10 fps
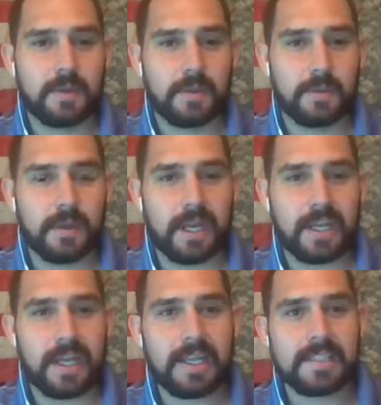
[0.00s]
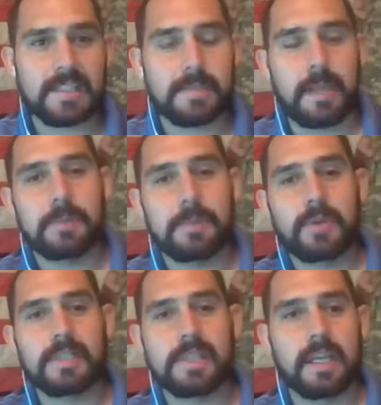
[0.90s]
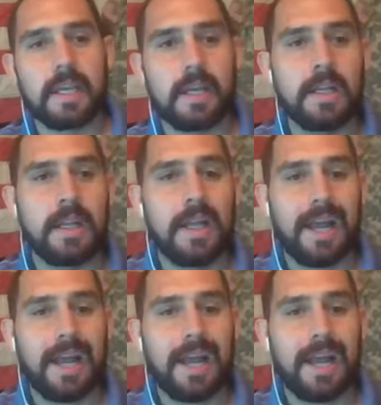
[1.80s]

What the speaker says: Well, hi guys. My name is Chris Langell.